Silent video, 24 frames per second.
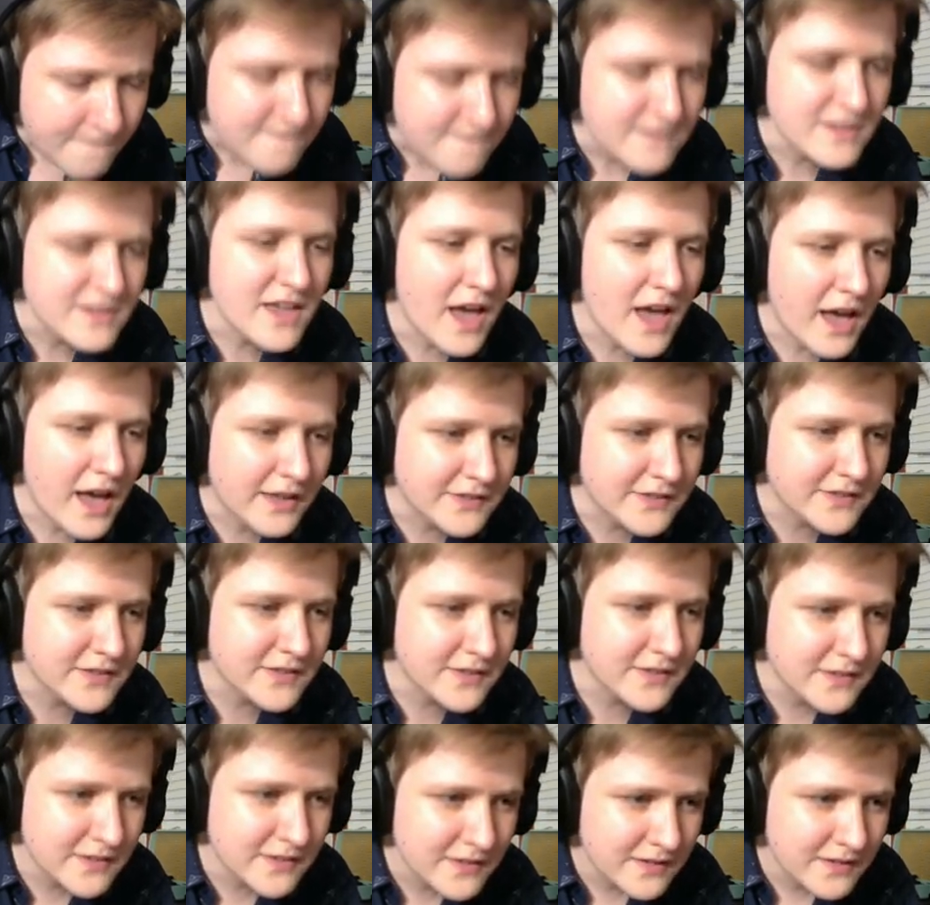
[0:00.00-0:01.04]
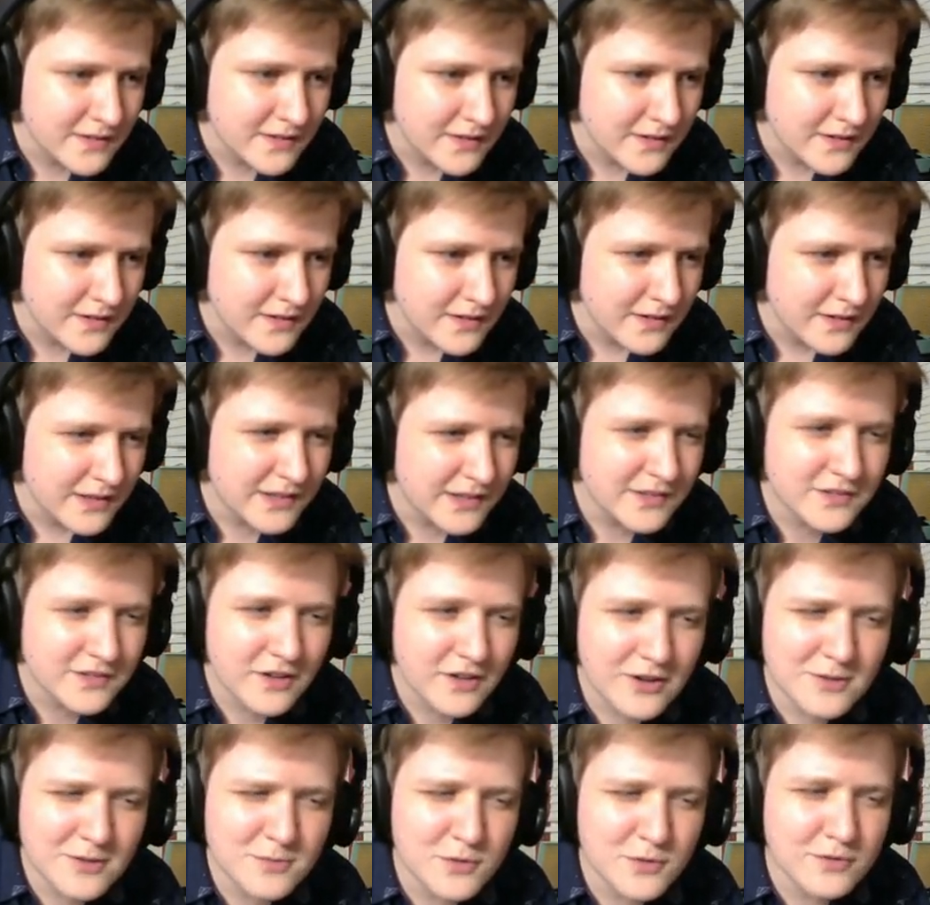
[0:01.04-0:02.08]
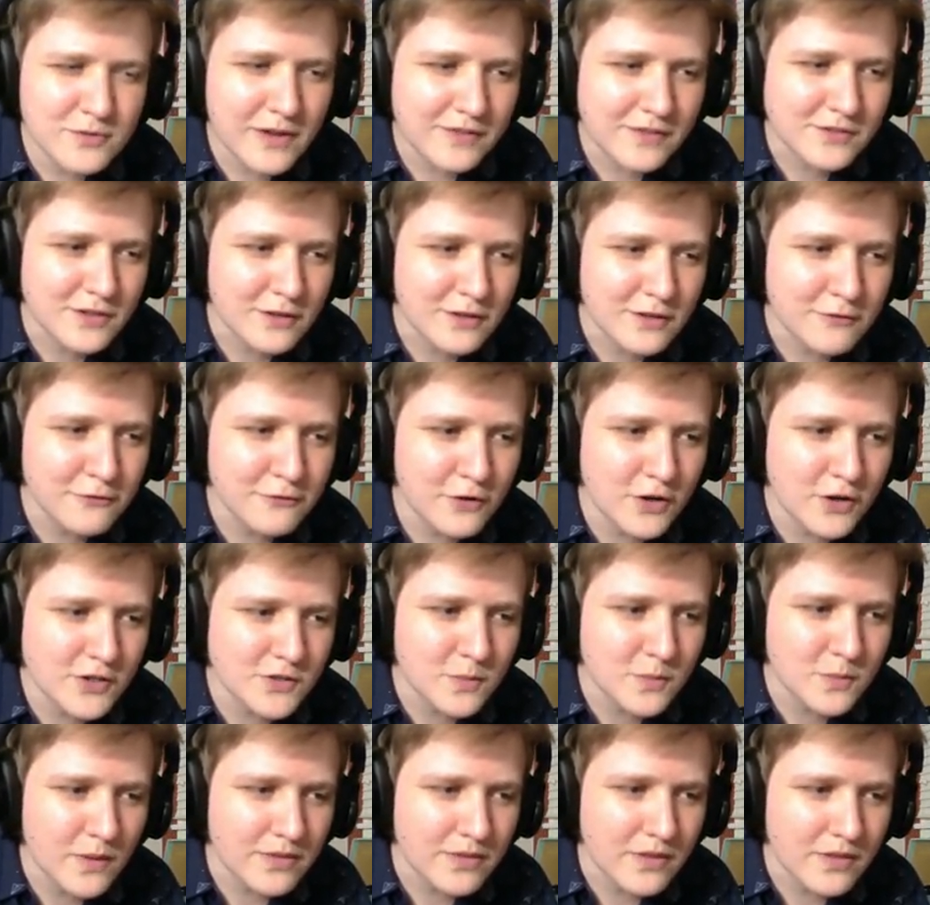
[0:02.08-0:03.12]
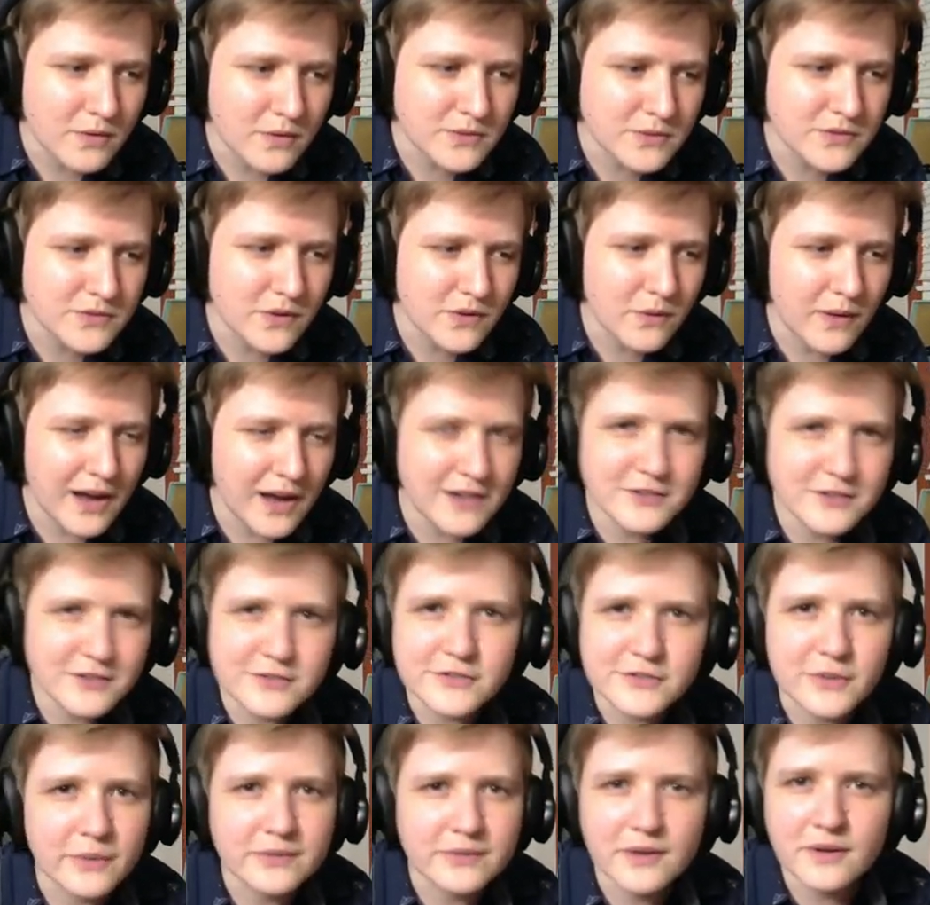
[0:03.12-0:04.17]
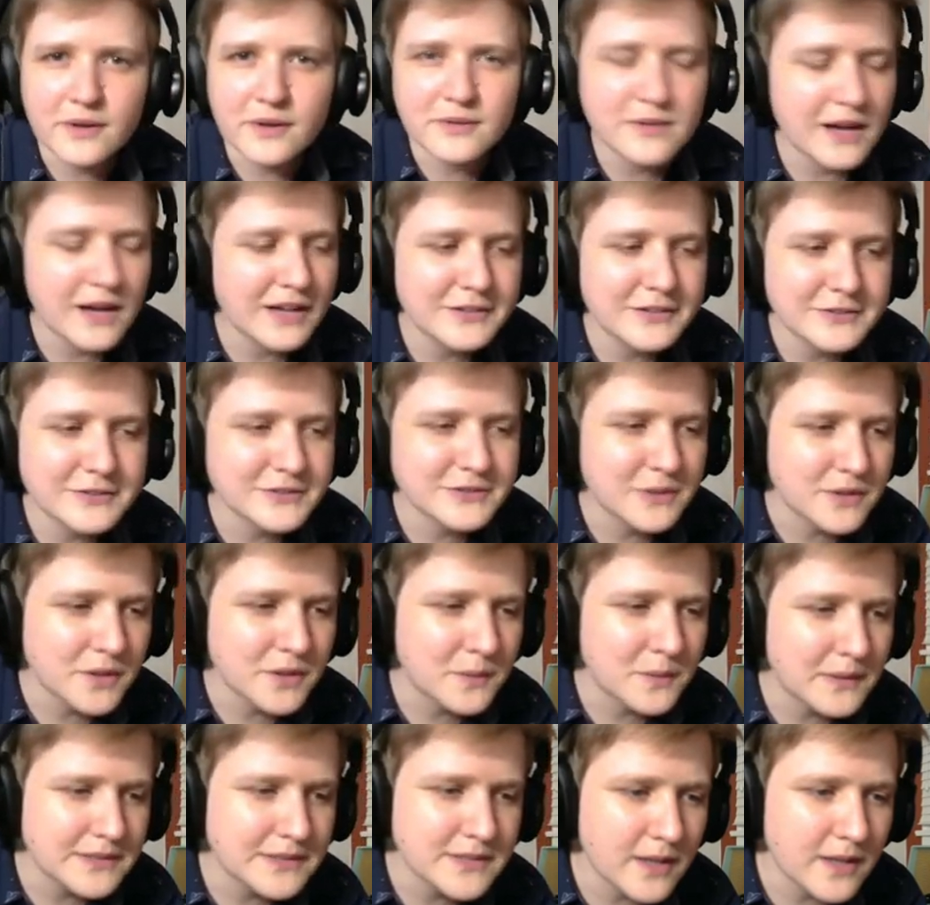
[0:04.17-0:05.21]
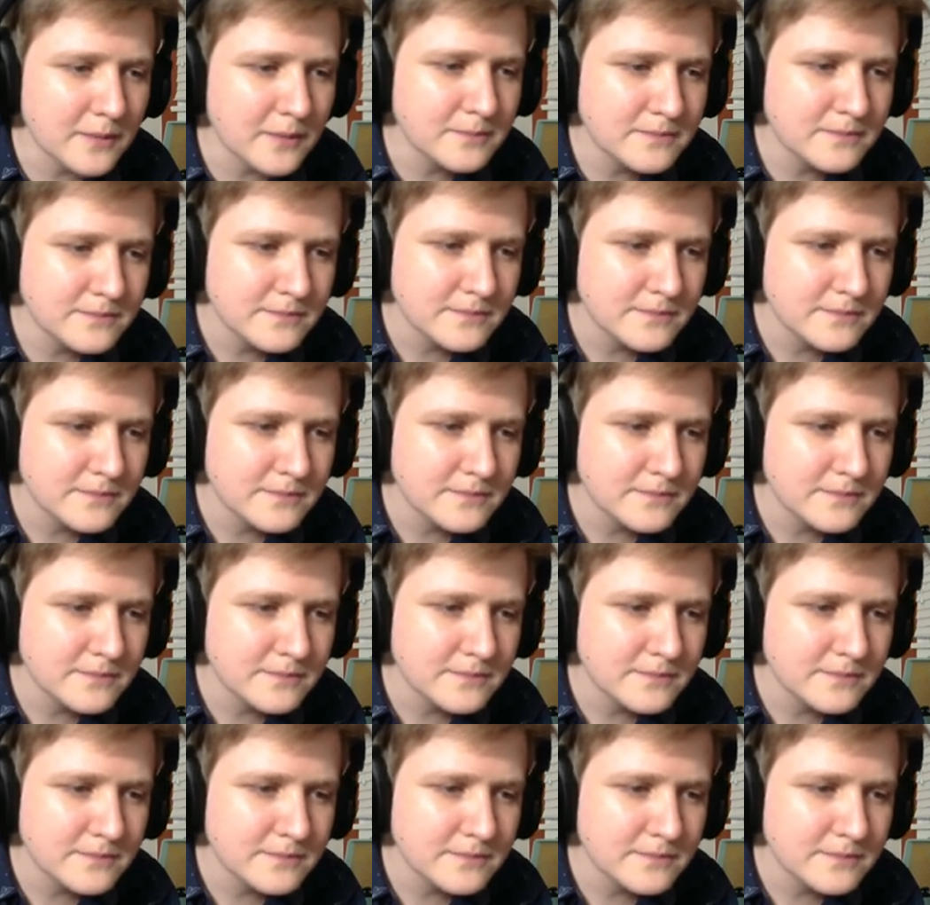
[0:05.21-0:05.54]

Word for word: Yes. He started to move after the first one, though, so I just don't know. I just don't know what's up.